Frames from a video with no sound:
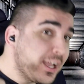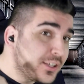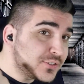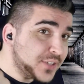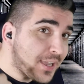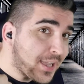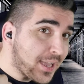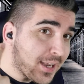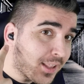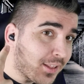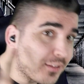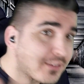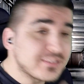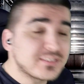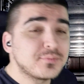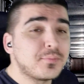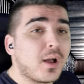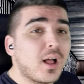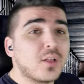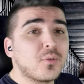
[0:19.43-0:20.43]
So I got a little
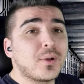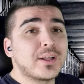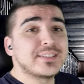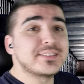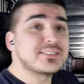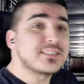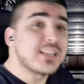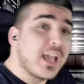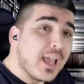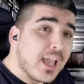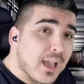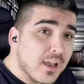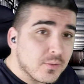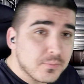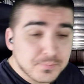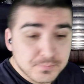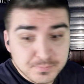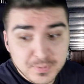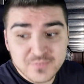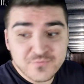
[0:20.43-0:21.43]
small ones
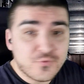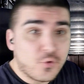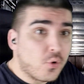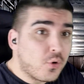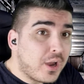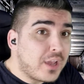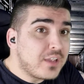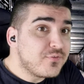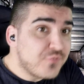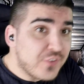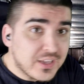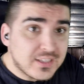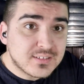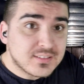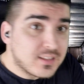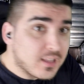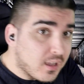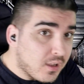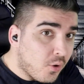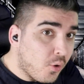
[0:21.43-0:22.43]
before I
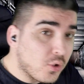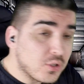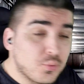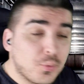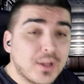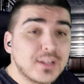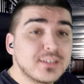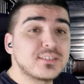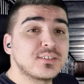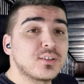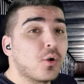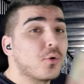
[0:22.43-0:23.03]
fix the old ones.